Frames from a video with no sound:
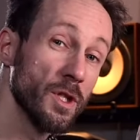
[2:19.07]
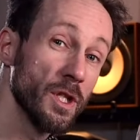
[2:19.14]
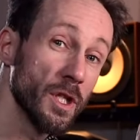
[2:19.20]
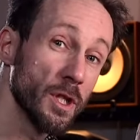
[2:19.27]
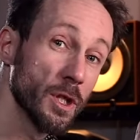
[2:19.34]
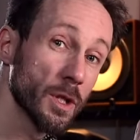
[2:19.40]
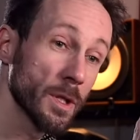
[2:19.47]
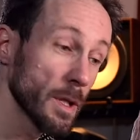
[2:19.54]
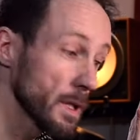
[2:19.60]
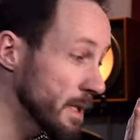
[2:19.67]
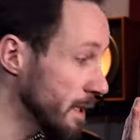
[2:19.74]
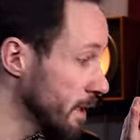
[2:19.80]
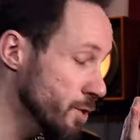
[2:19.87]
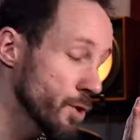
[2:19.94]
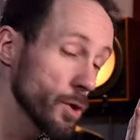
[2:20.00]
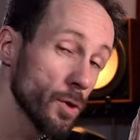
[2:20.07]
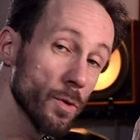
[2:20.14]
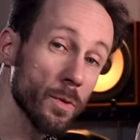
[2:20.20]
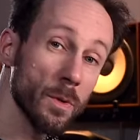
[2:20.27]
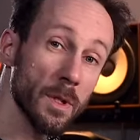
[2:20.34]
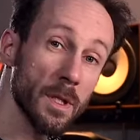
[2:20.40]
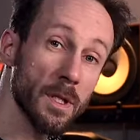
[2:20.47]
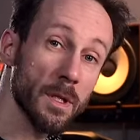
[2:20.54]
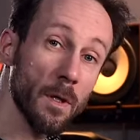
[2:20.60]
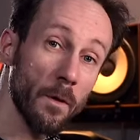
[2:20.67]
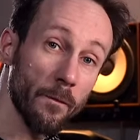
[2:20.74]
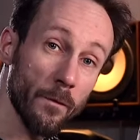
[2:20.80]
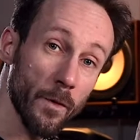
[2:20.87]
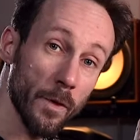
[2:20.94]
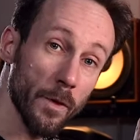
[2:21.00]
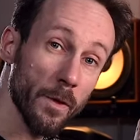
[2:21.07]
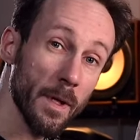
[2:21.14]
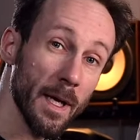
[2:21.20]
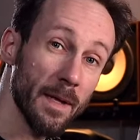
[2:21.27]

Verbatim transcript: digitally to this converter